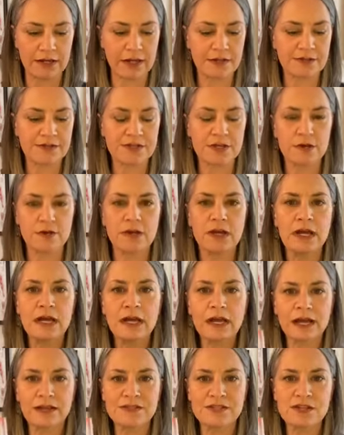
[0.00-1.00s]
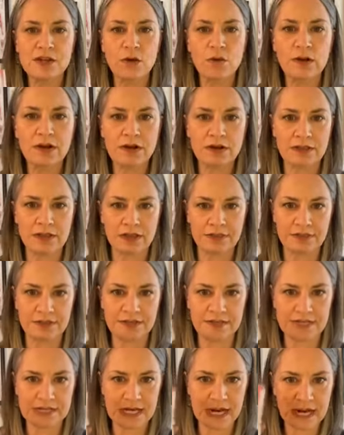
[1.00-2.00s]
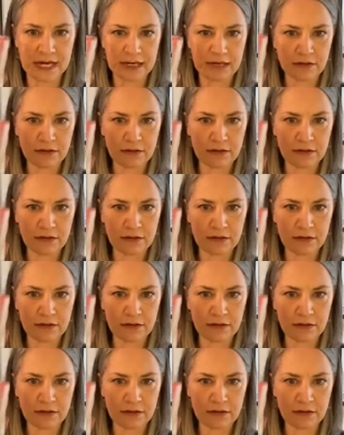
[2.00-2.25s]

And so it's no wonder that these tiny